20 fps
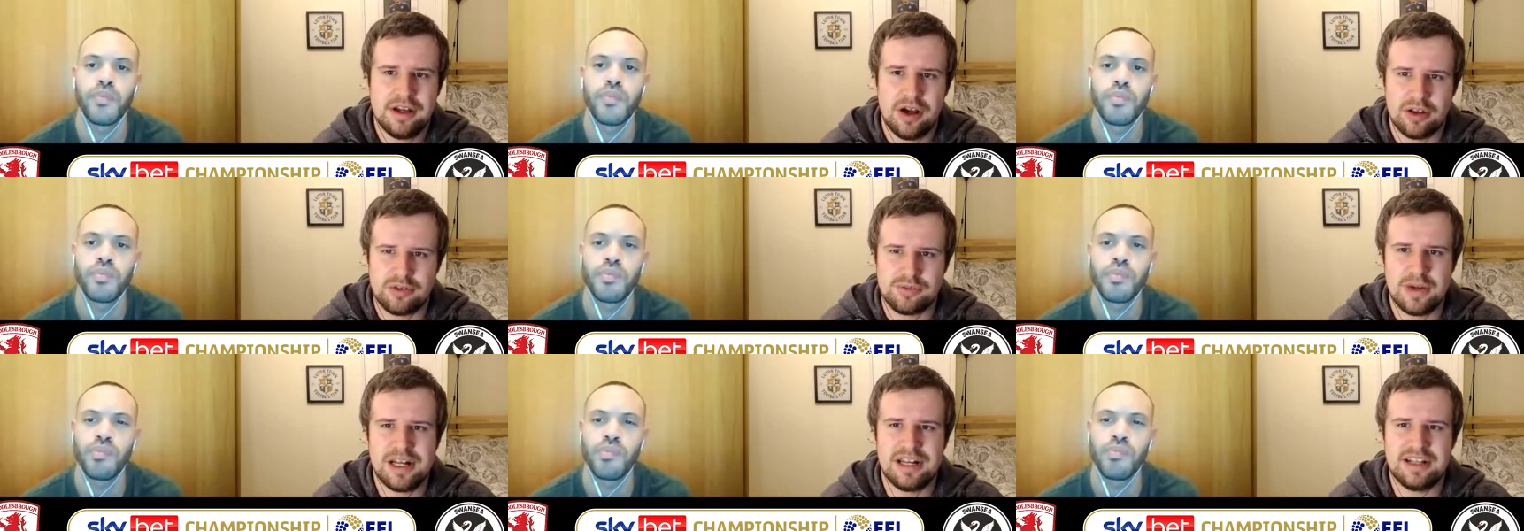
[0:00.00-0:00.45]

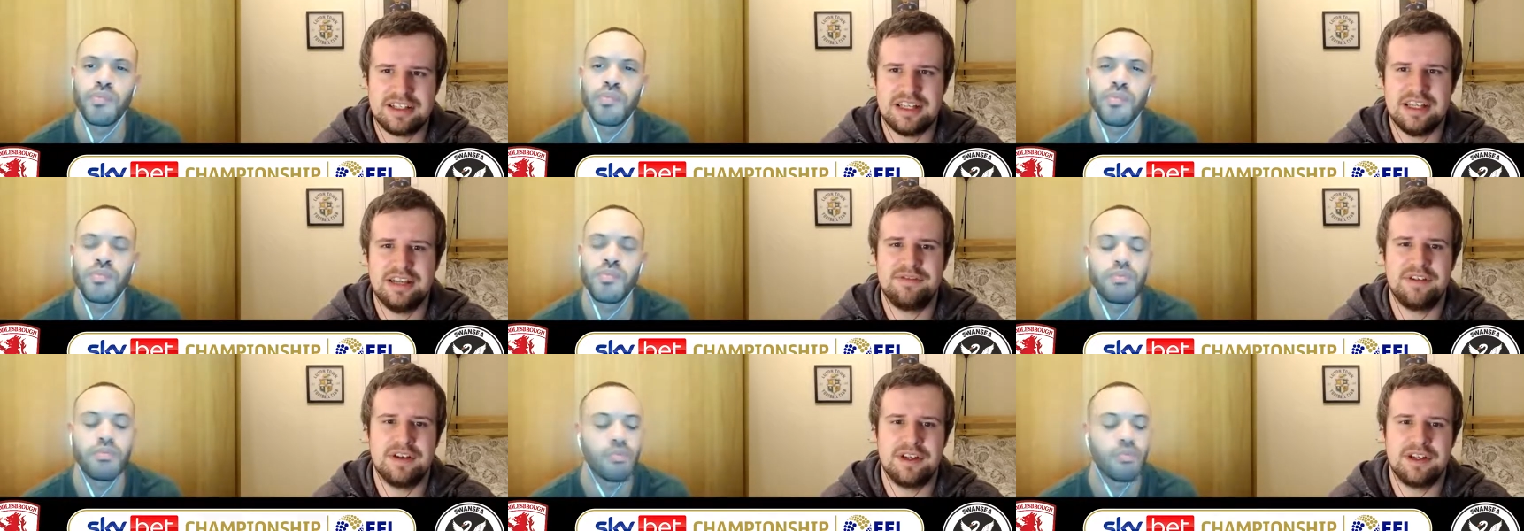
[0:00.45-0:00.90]
Speaker 1: as well as
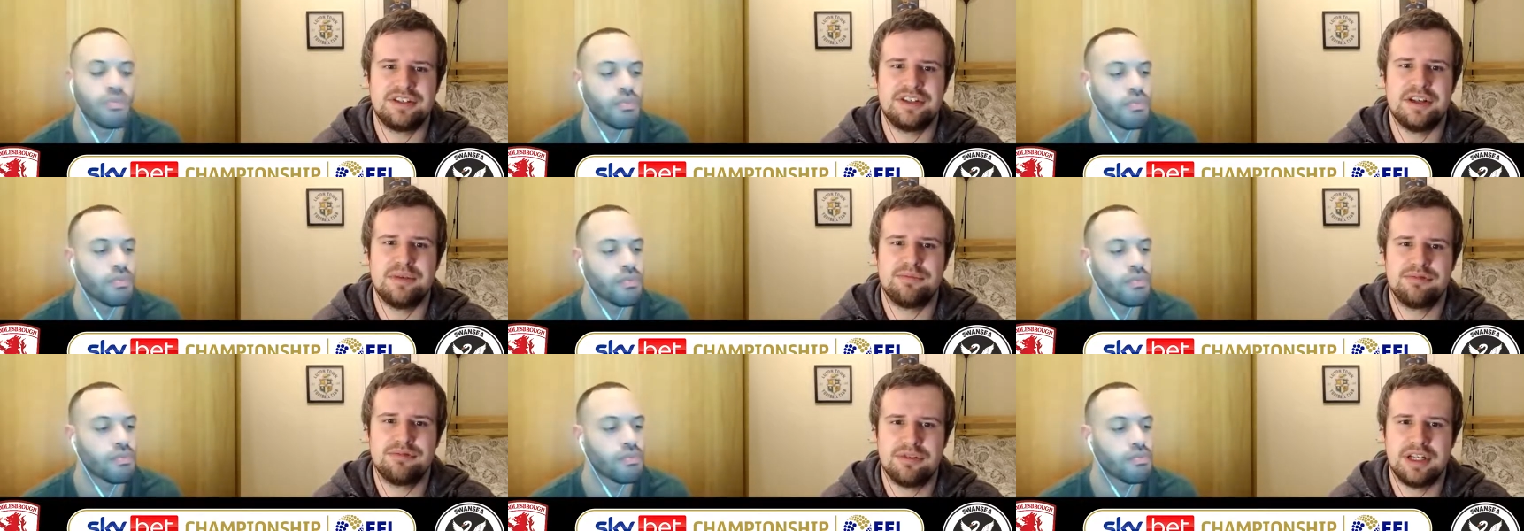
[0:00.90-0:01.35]
he
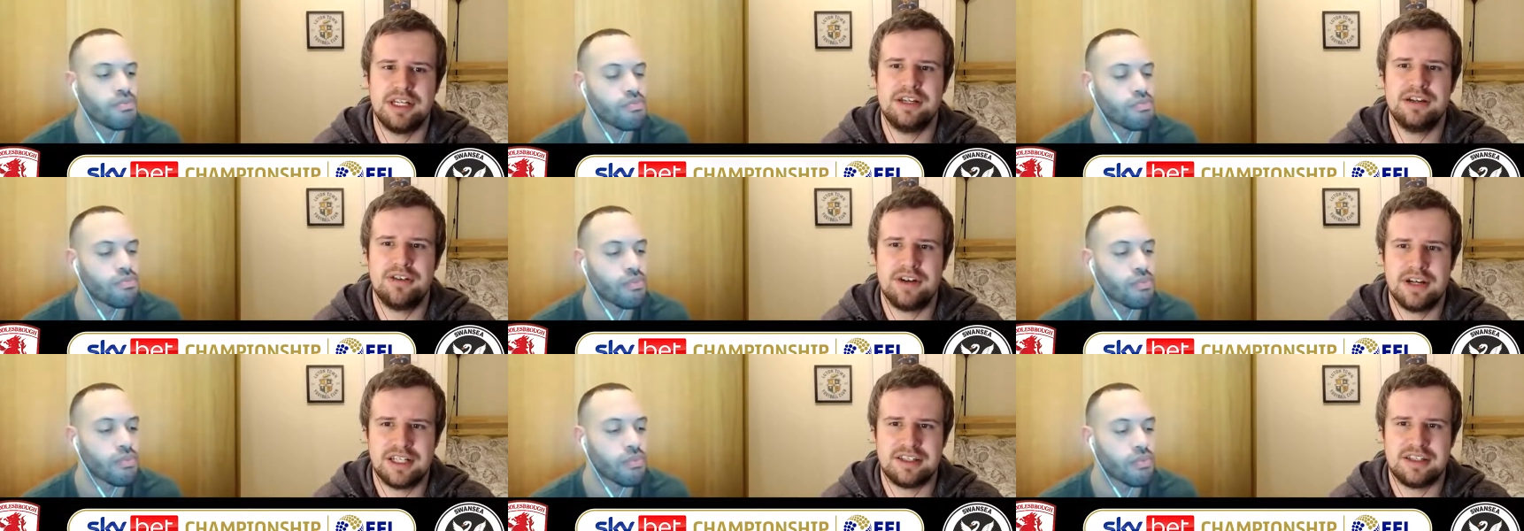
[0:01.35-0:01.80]
finished it
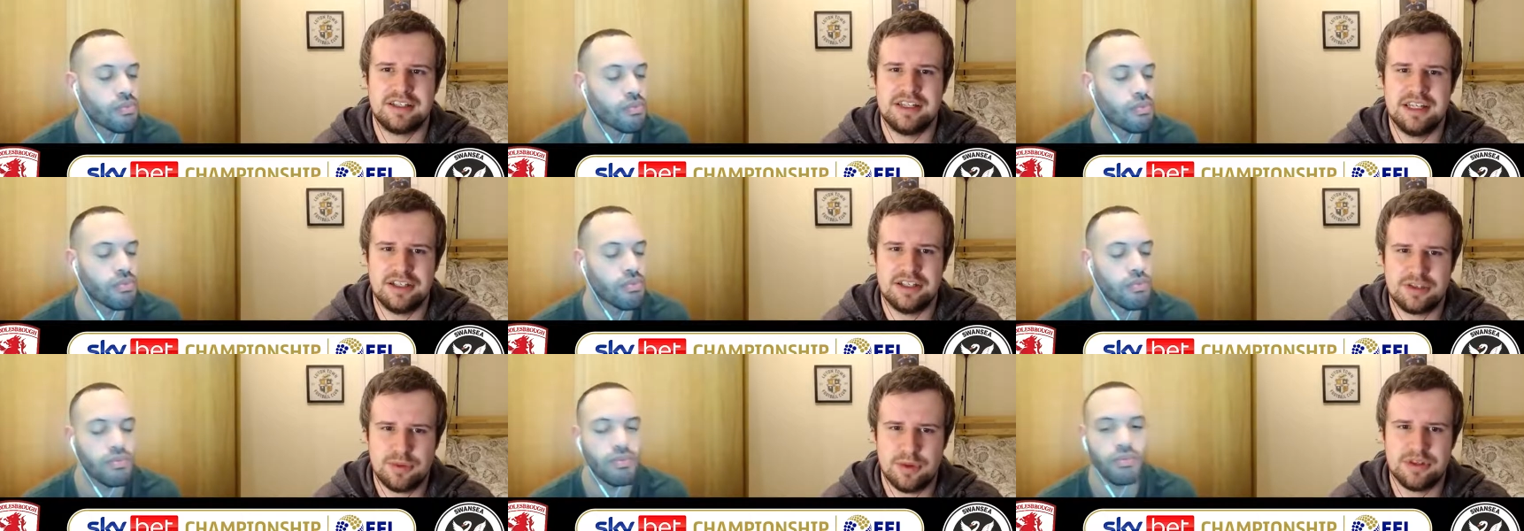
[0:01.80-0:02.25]
pretty
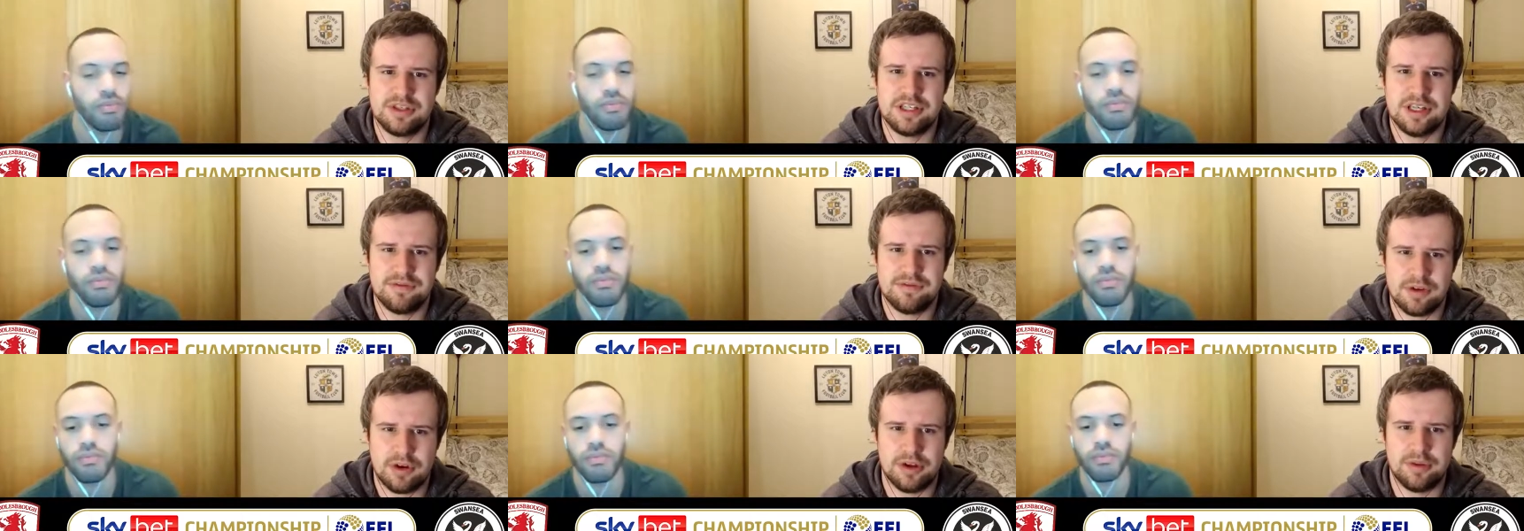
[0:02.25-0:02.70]
nicely,
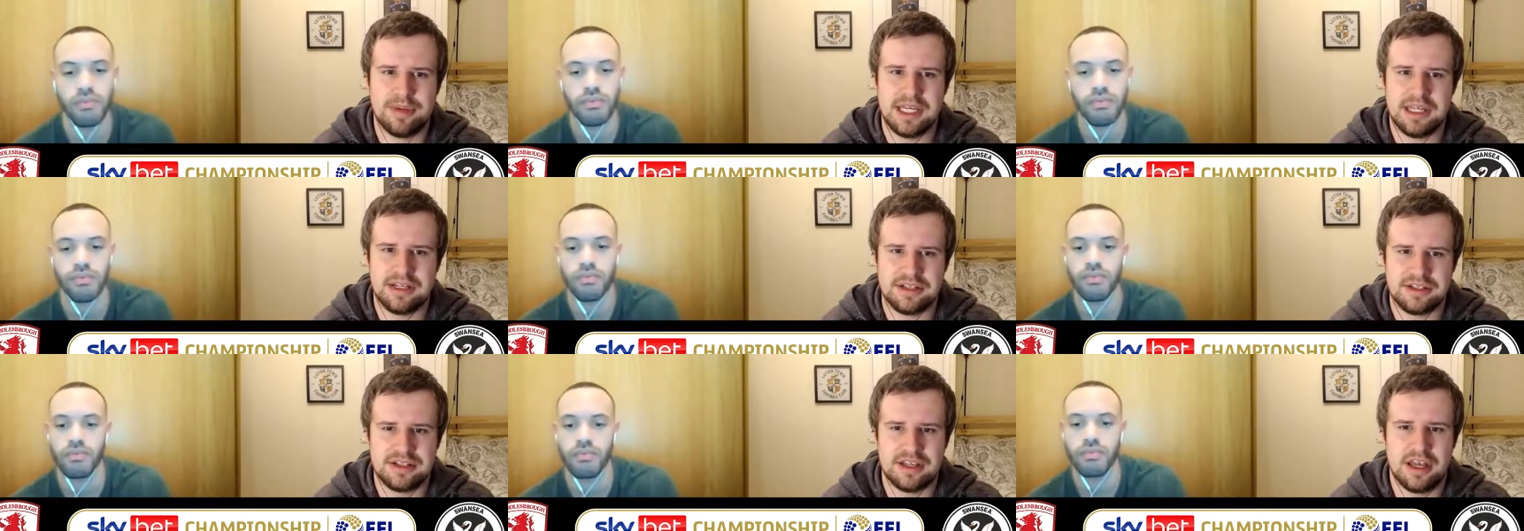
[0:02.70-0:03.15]
Swansea have got to
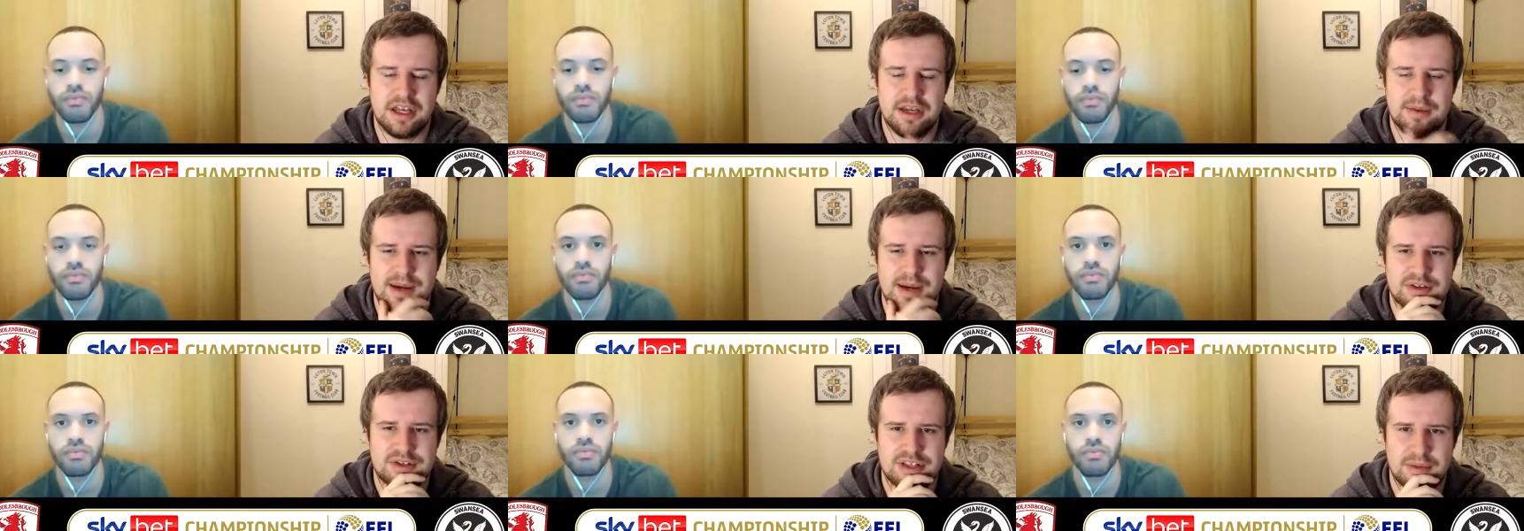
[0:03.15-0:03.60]
be
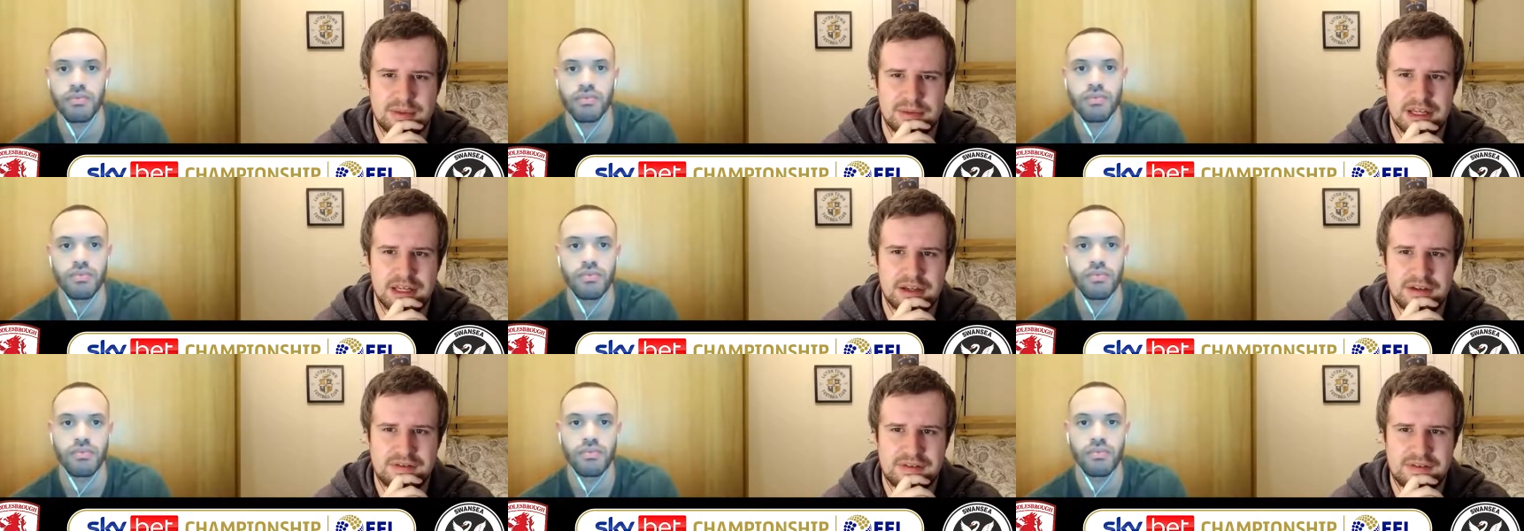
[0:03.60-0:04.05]
concerned about some
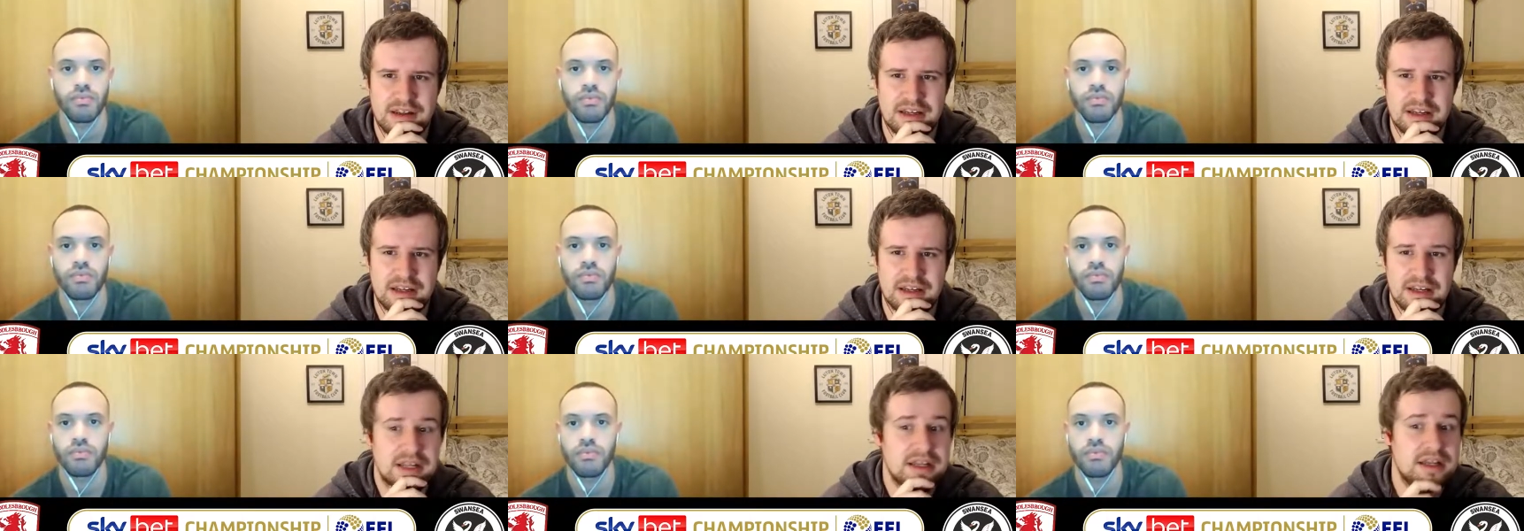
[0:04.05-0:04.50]
of the
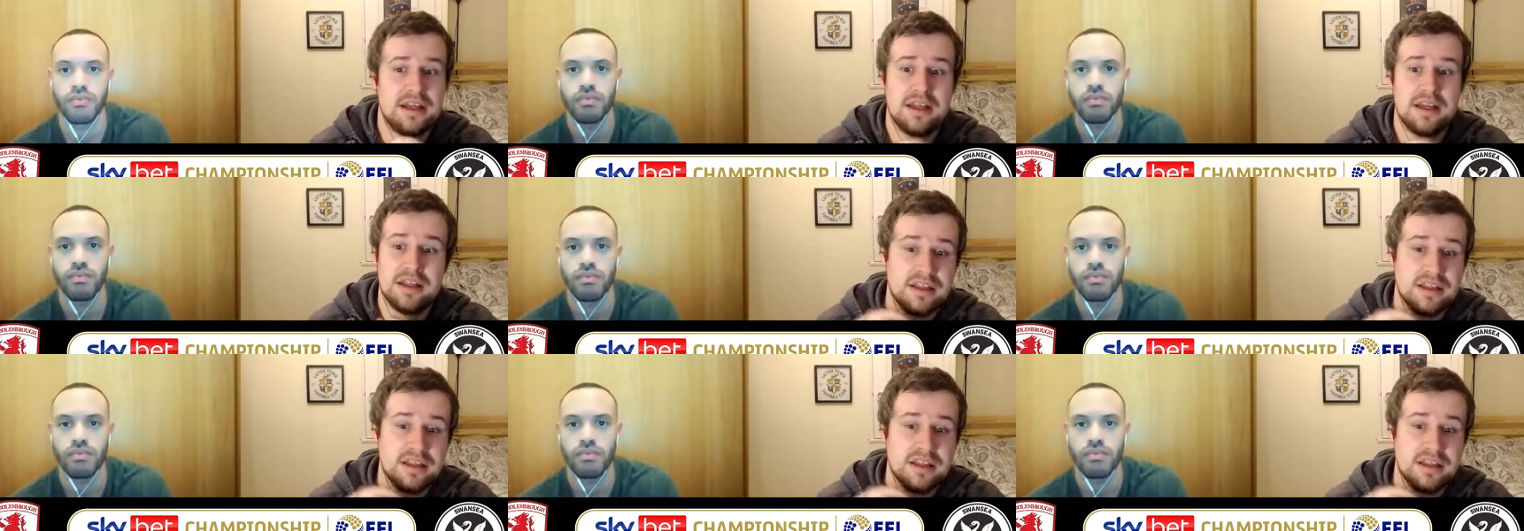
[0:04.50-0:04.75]
defending.